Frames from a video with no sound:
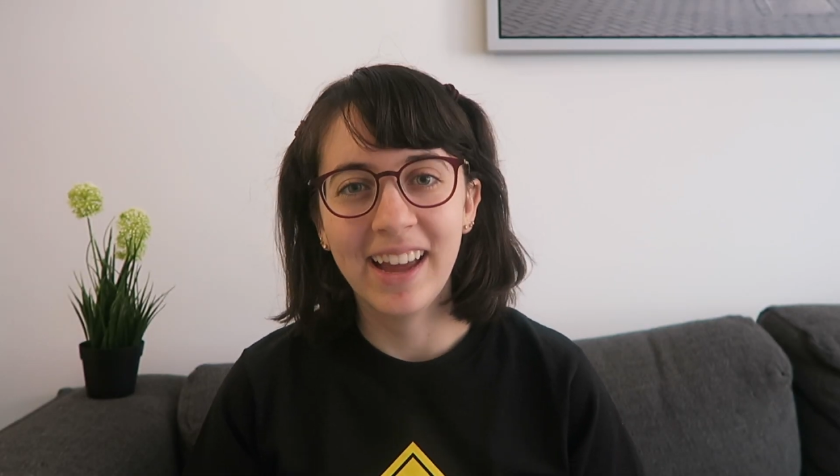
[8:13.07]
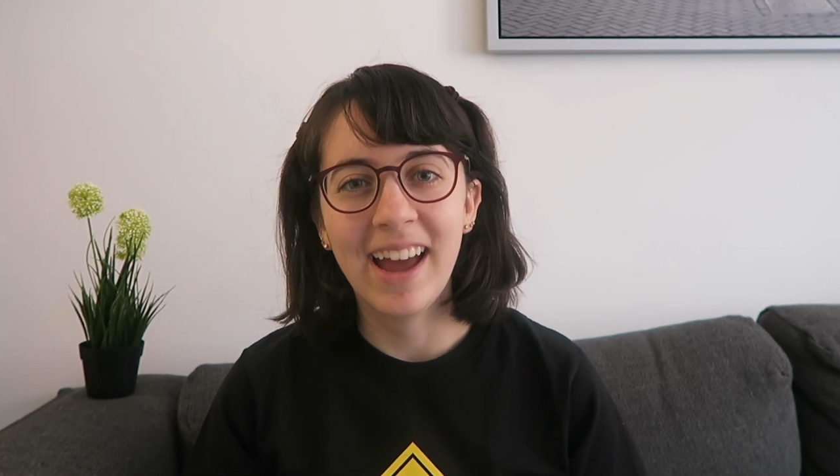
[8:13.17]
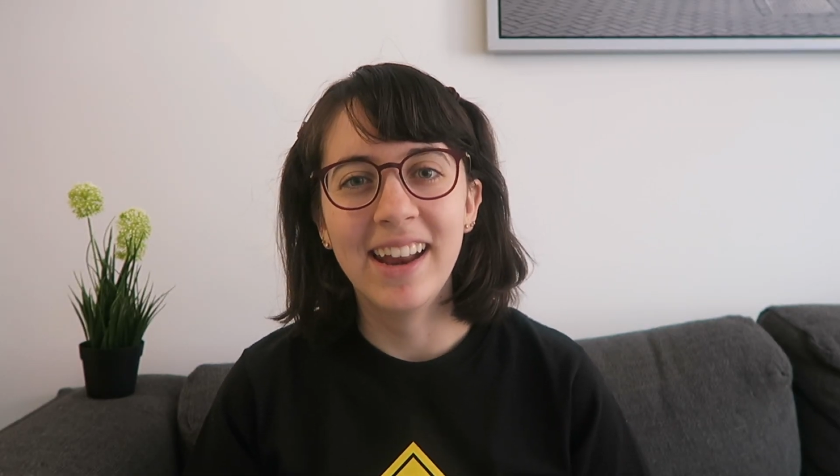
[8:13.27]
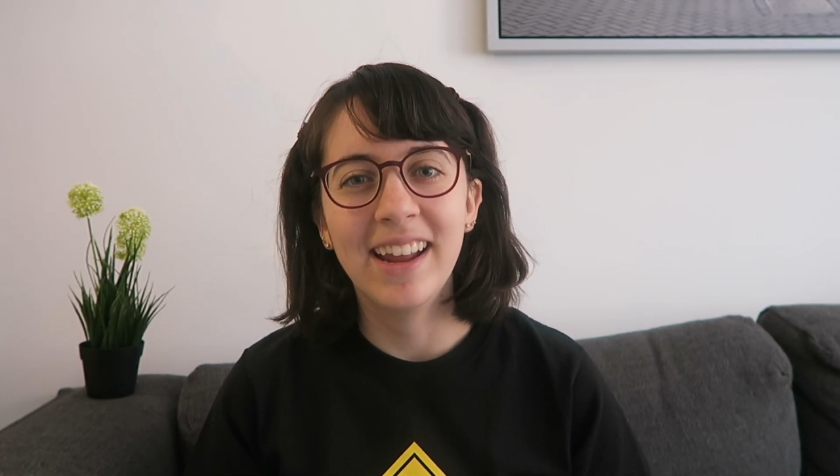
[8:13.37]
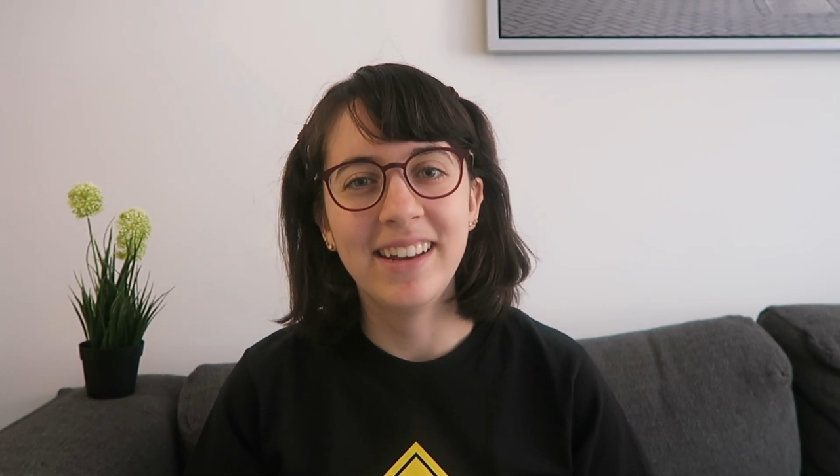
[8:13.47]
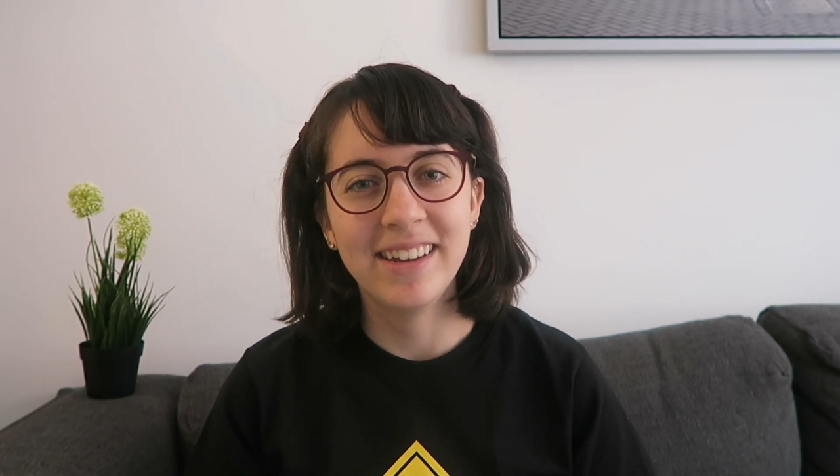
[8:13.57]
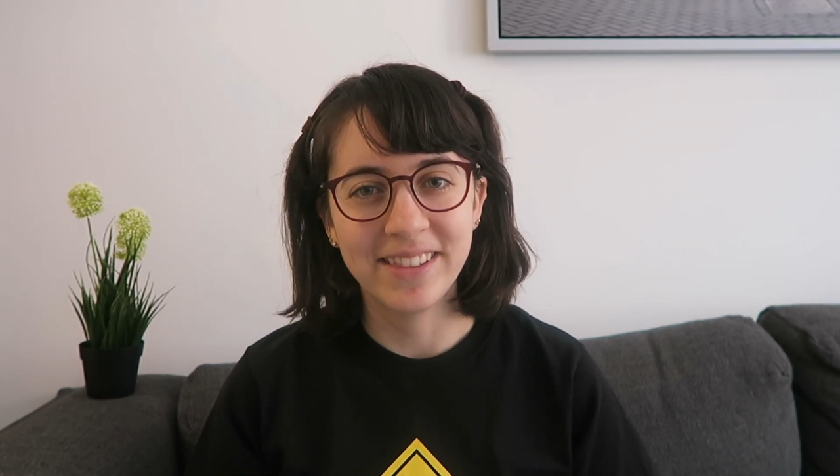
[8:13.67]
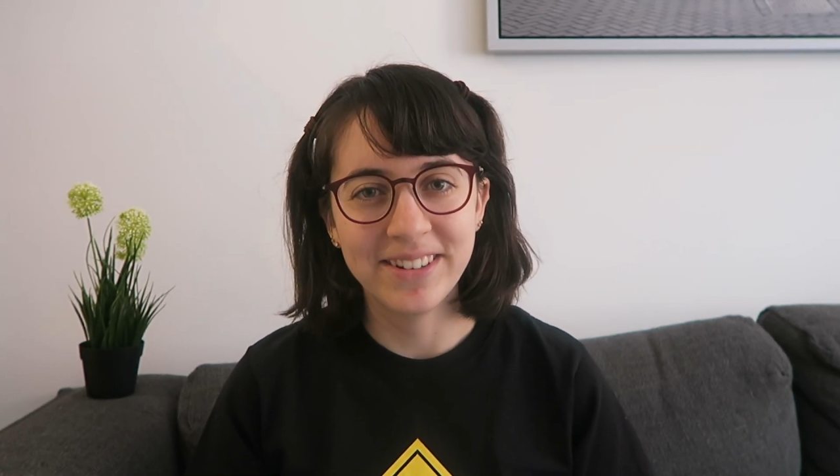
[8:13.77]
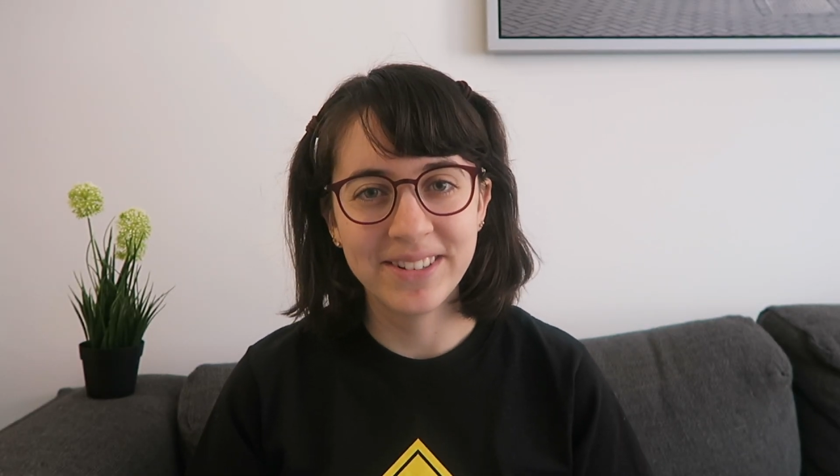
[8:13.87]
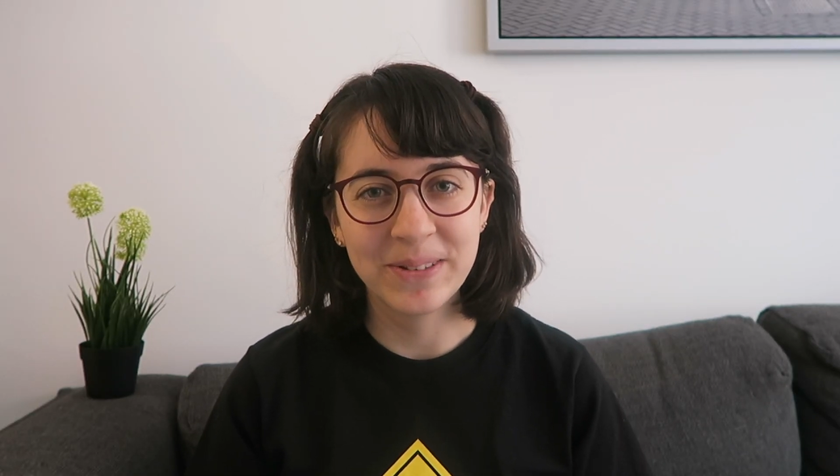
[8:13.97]
at
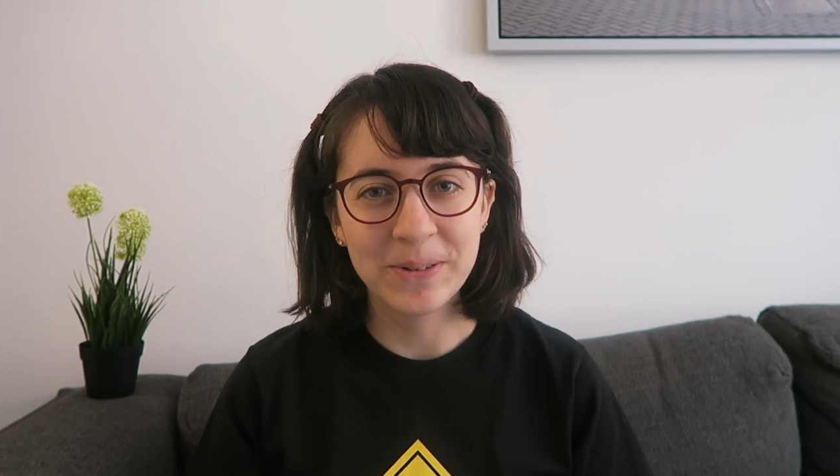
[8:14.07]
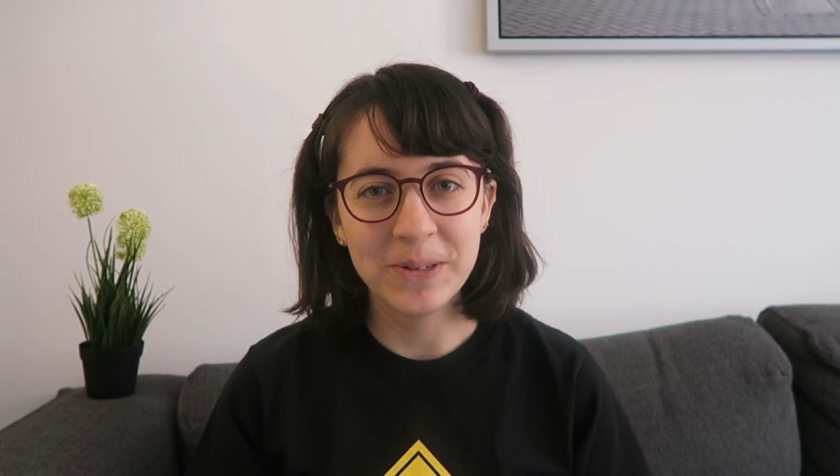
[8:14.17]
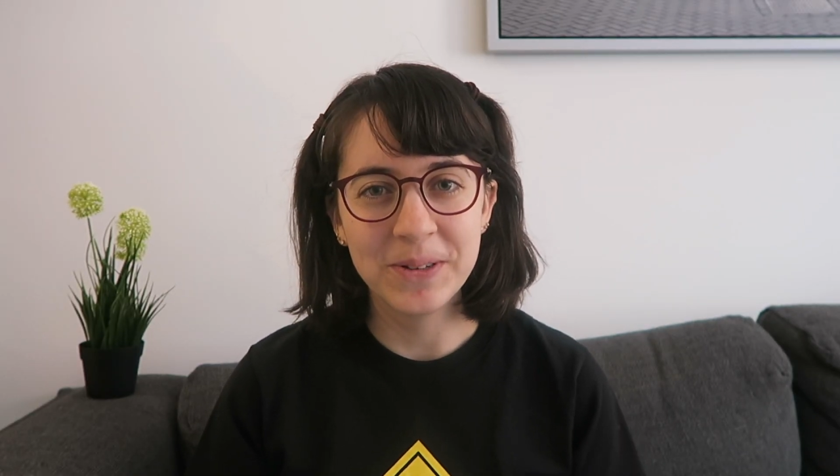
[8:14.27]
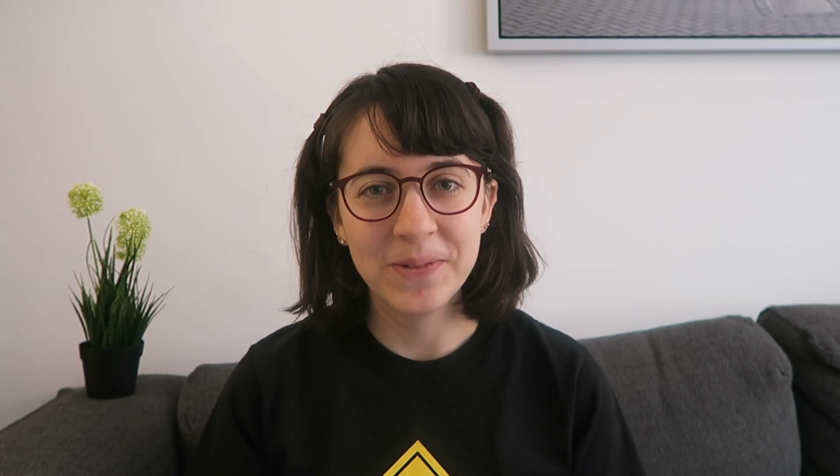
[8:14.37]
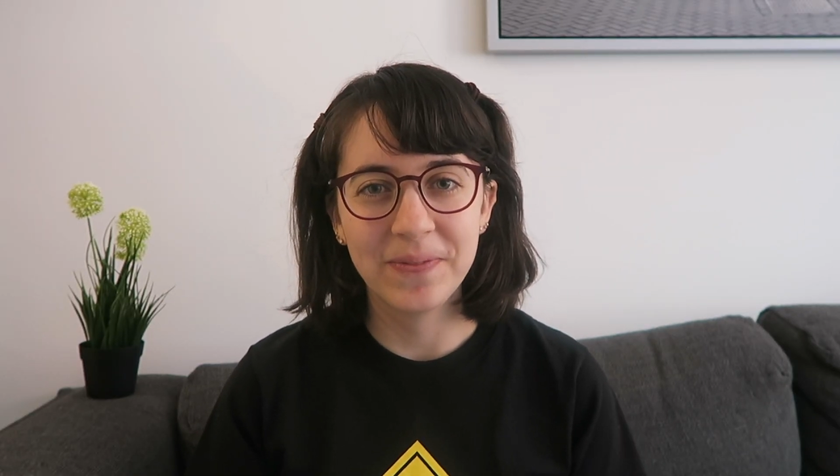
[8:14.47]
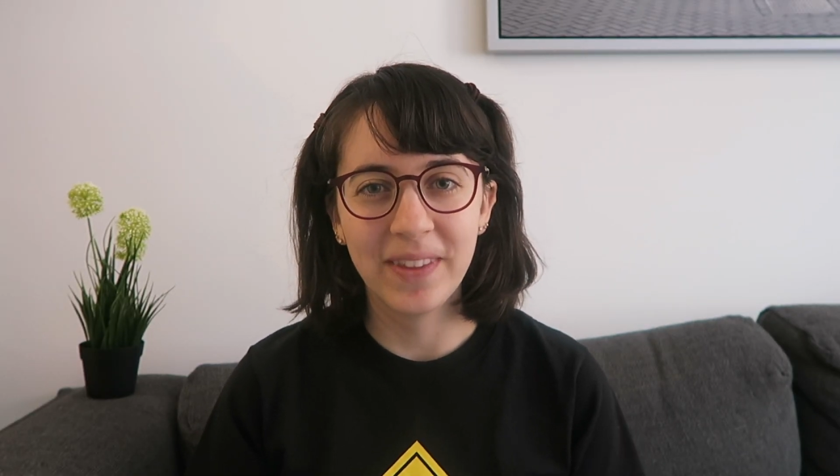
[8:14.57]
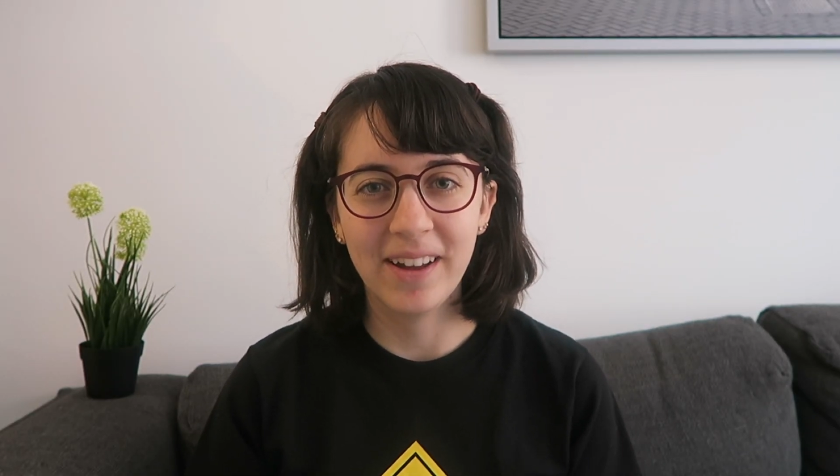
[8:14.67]
another school,